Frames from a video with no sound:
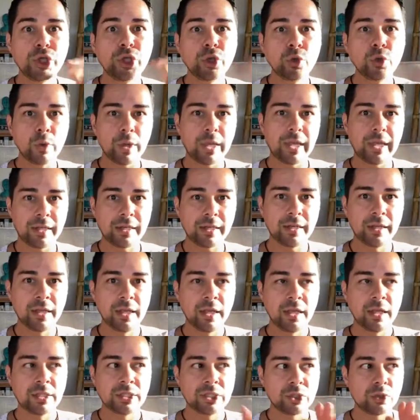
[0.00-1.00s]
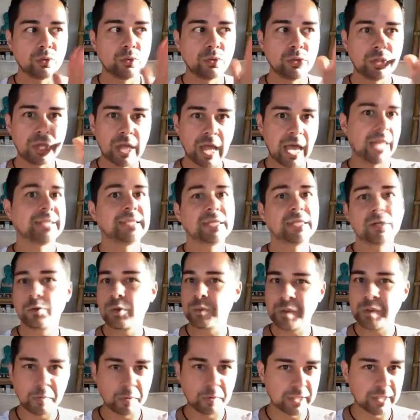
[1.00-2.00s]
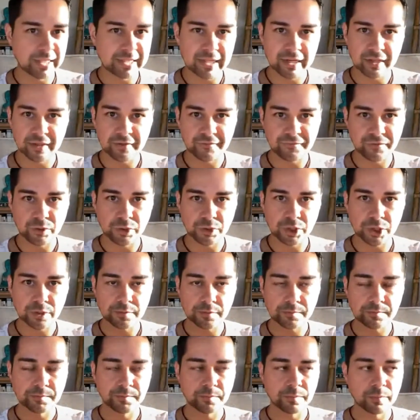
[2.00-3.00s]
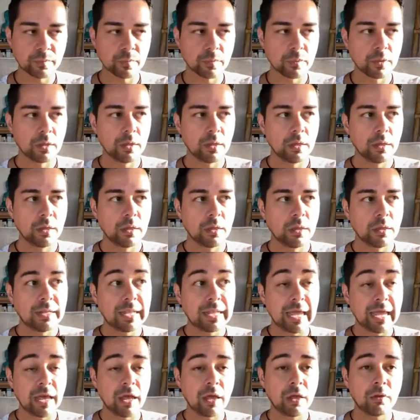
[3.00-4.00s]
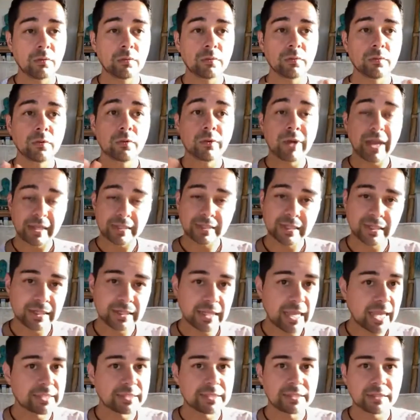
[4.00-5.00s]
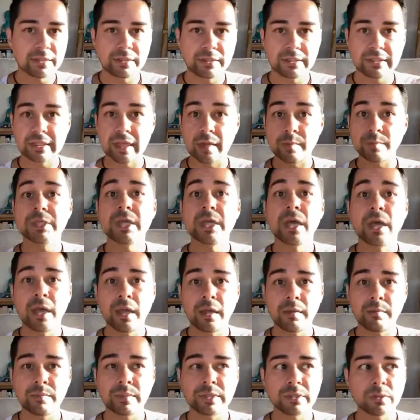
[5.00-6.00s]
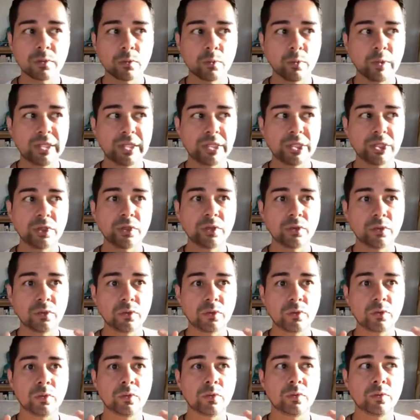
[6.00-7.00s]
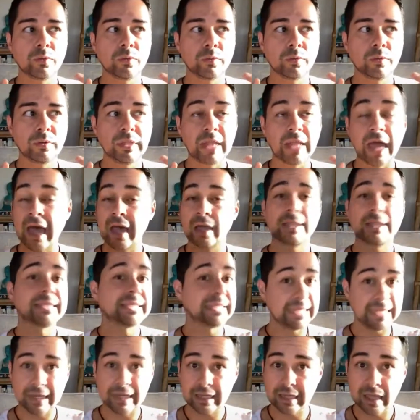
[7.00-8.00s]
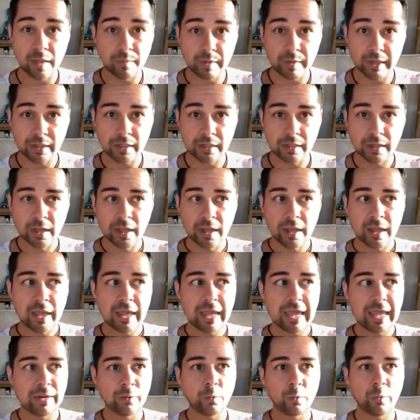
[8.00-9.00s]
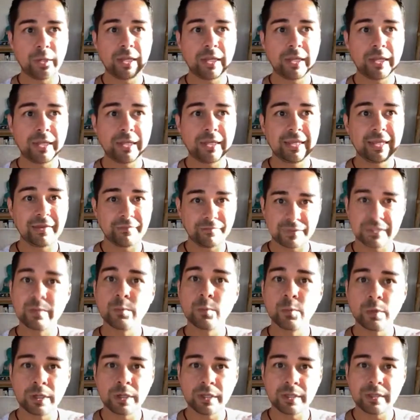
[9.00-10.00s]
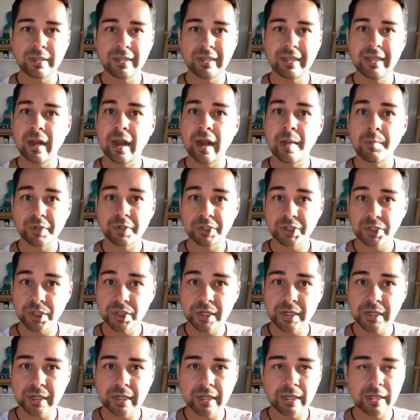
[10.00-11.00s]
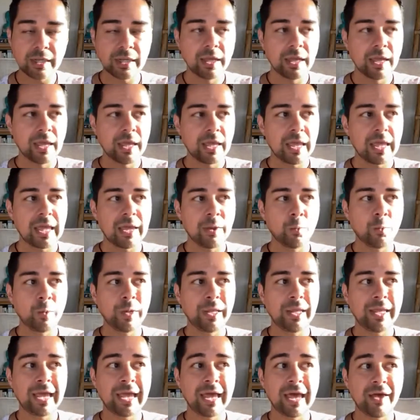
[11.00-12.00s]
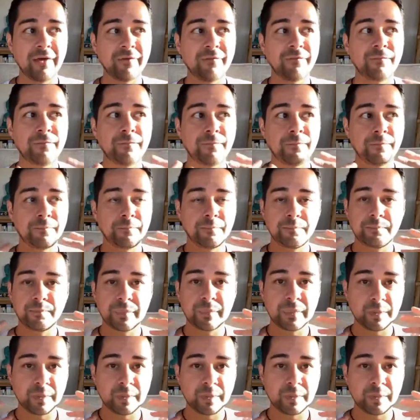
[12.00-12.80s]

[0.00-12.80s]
will clue you in to not deal with people like that in the future. Now, granted, yes, sometimes we do not see it coming, and we give someone an opportunity, and we have